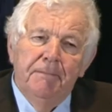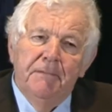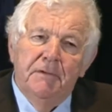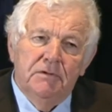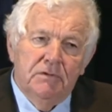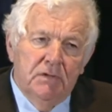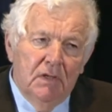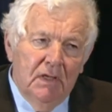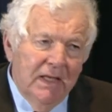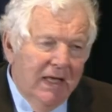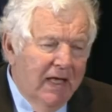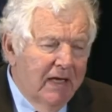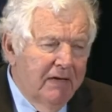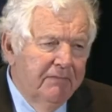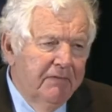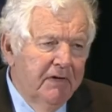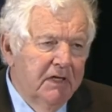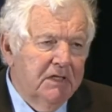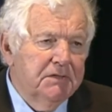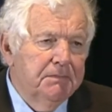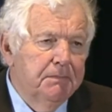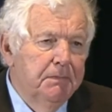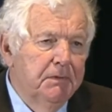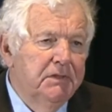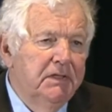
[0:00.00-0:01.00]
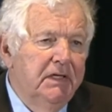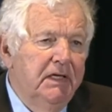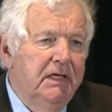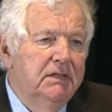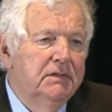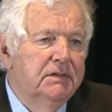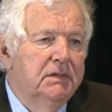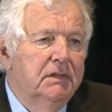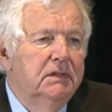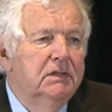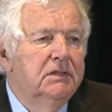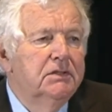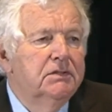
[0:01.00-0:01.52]
There's a lot of
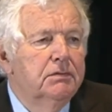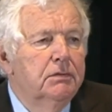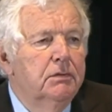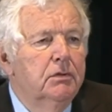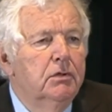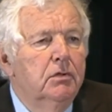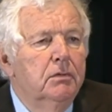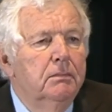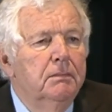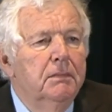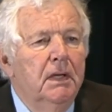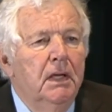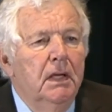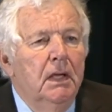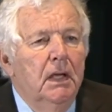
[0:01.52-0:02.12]
expertise in this room.